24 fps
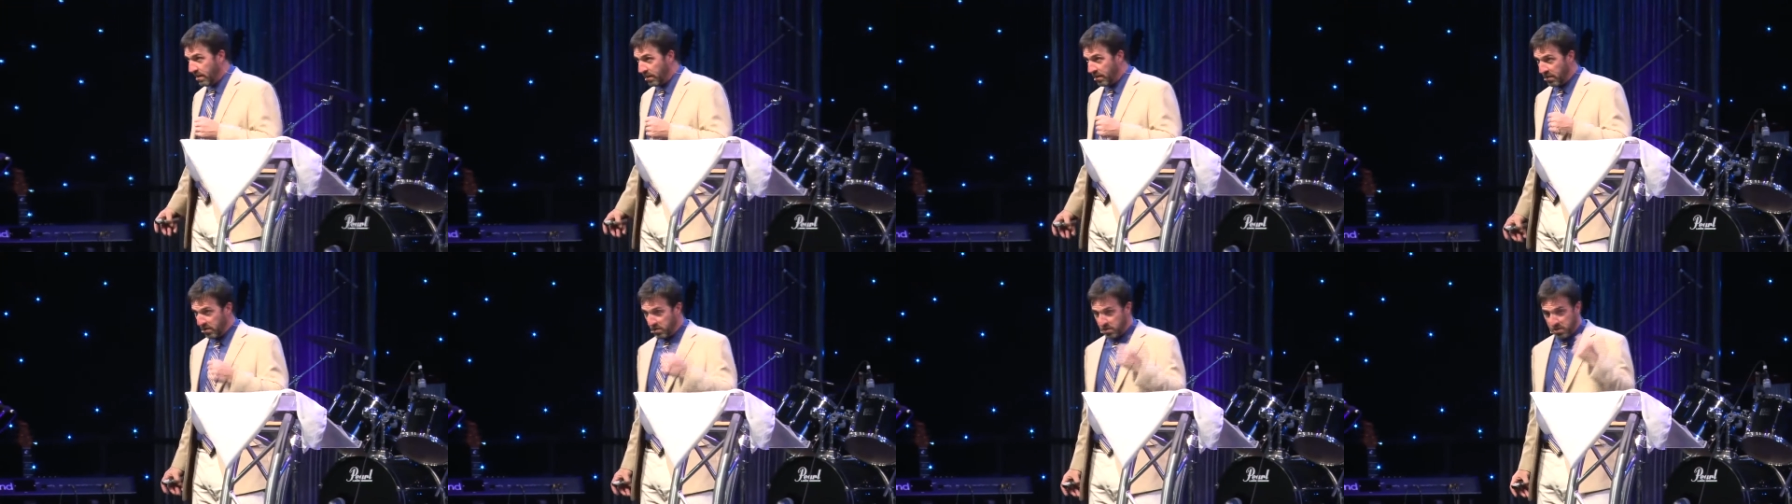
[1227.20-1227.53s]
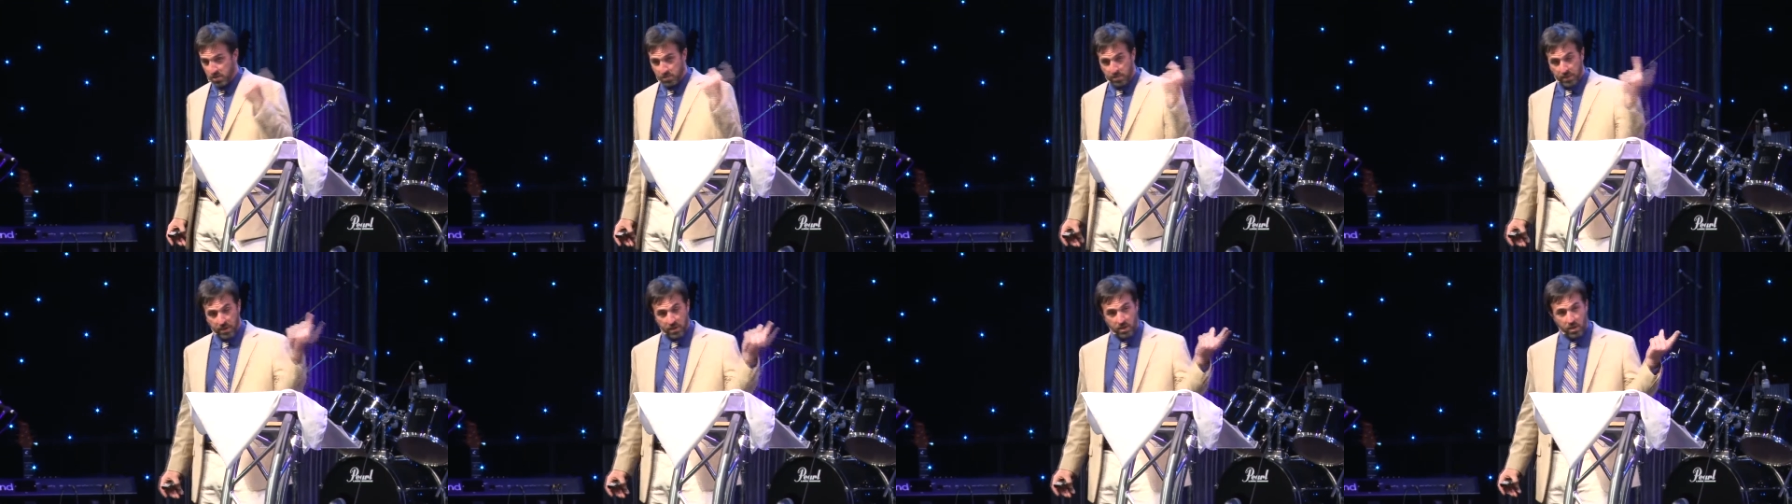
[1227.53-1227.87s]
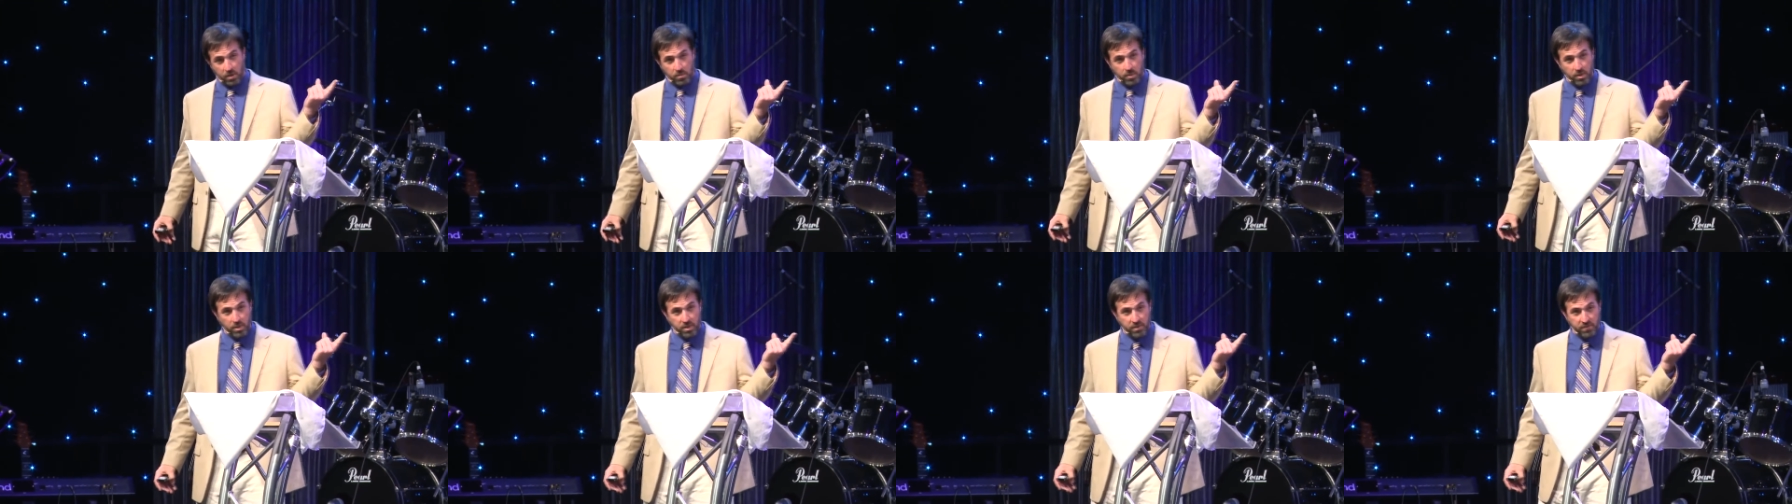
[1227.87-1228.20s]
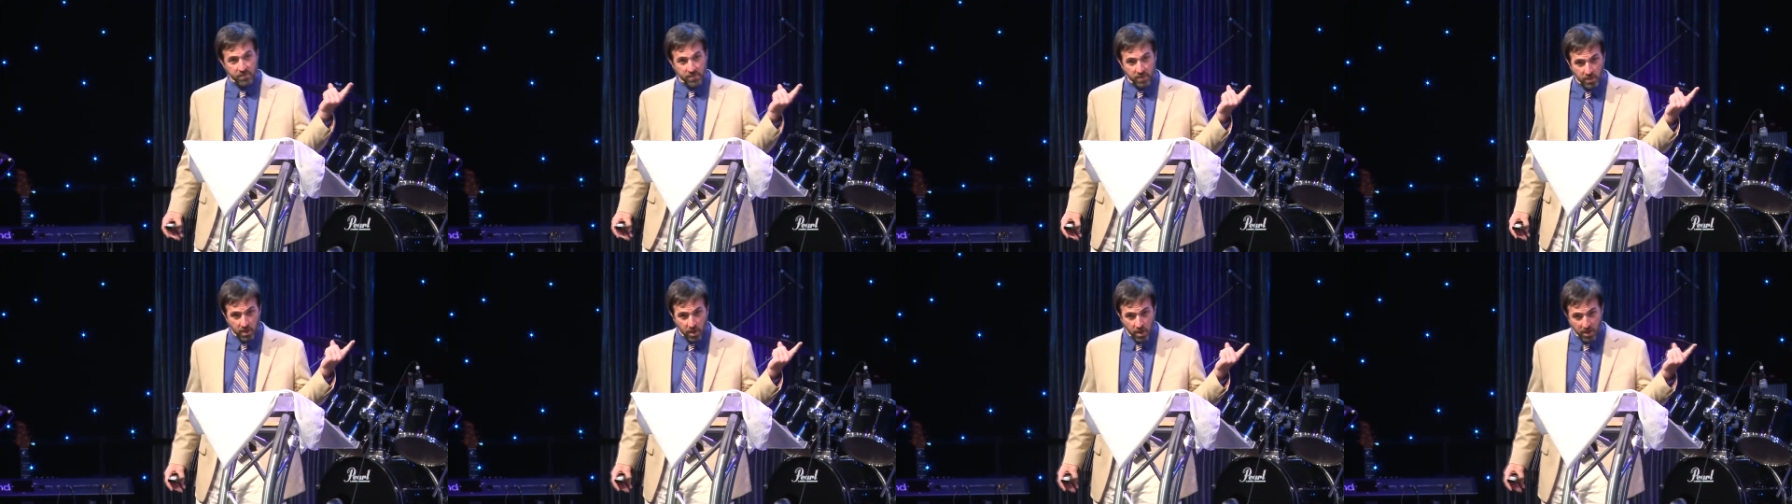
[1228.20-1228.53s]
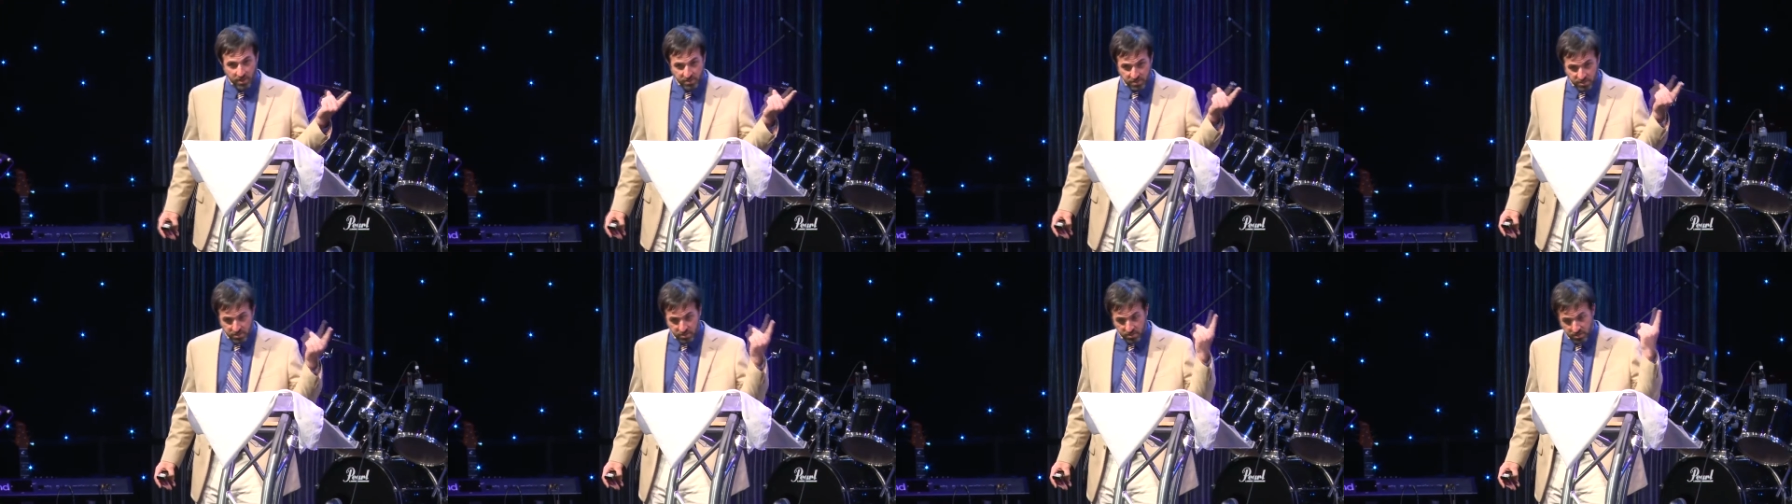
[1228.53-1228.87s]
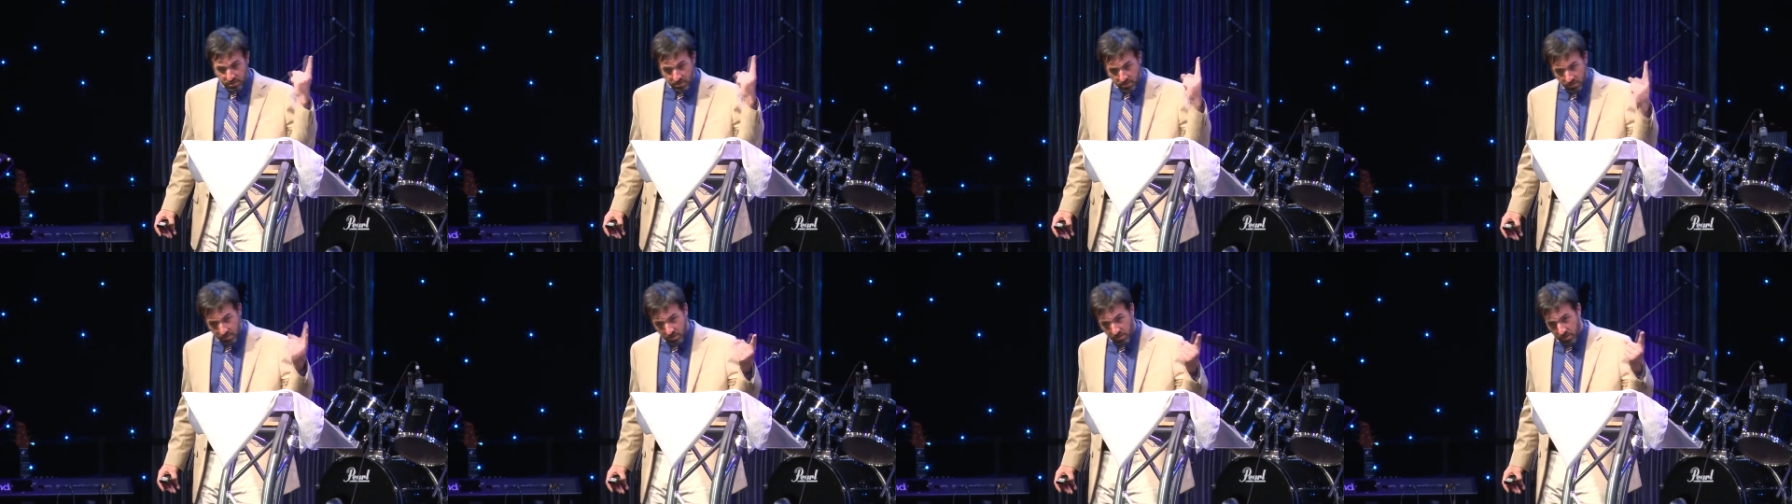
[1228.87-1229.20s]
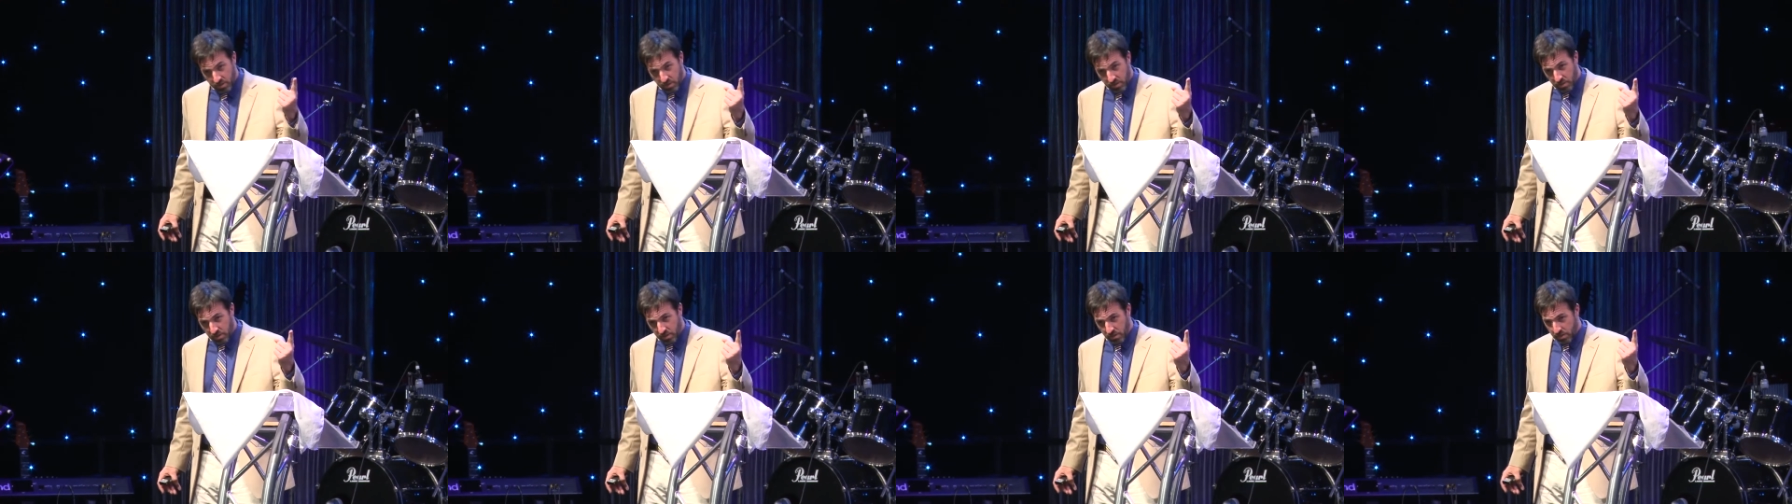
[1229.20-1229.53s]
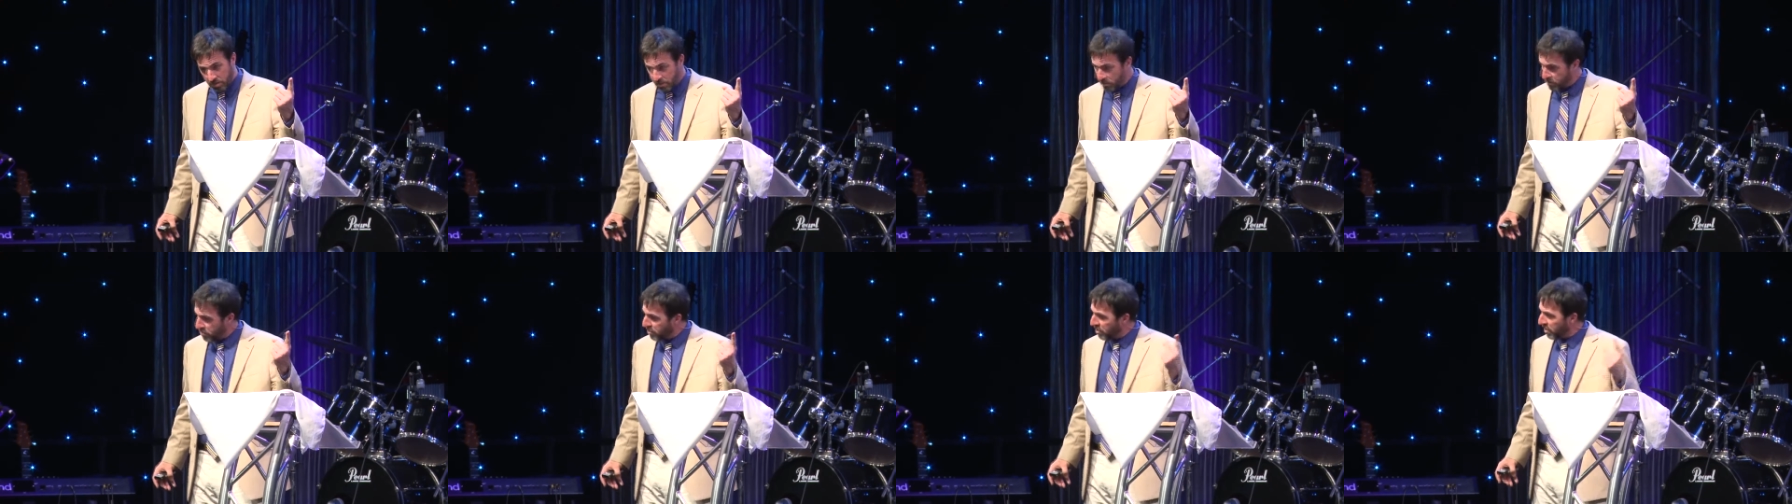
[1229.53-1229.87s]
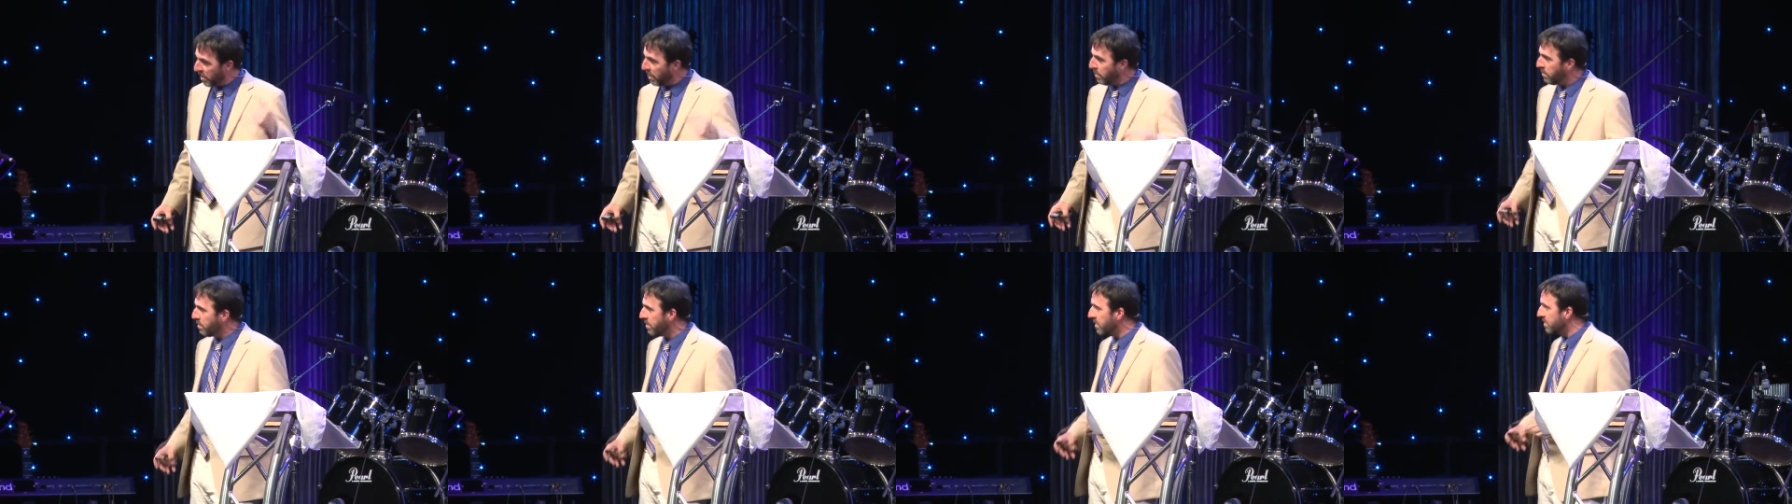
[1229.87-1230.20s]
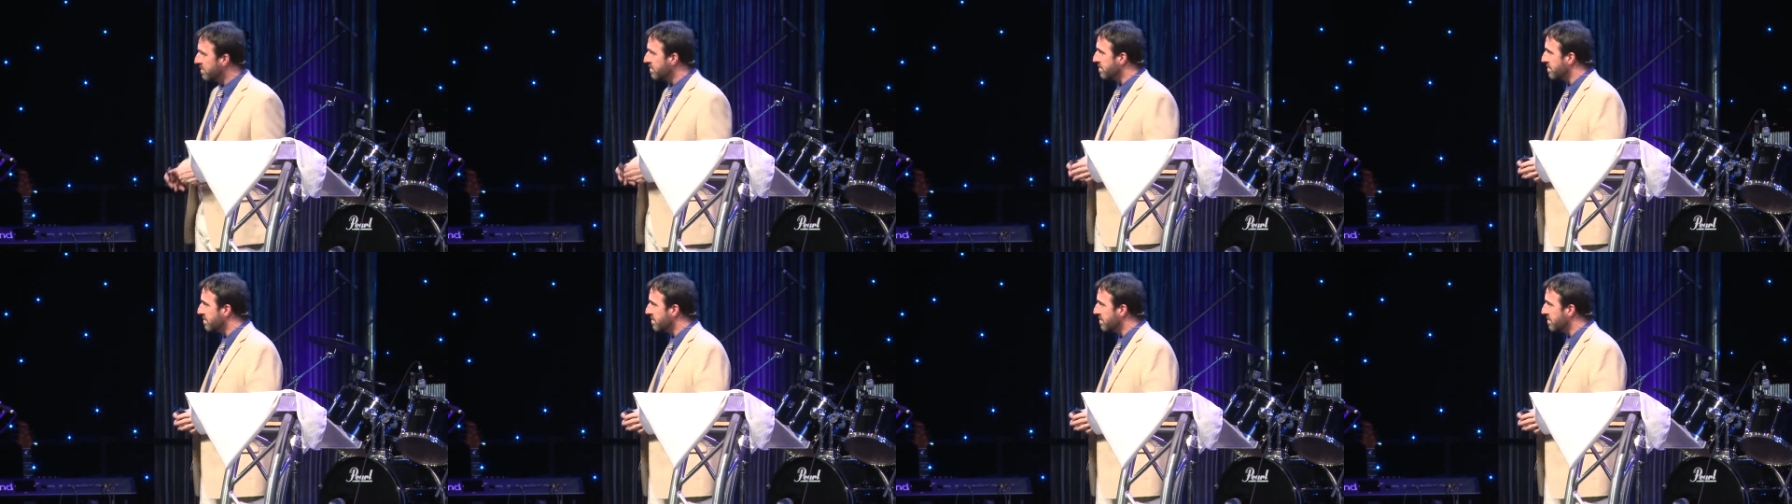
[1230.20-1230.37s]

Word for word: There's the parable of the lost sheep,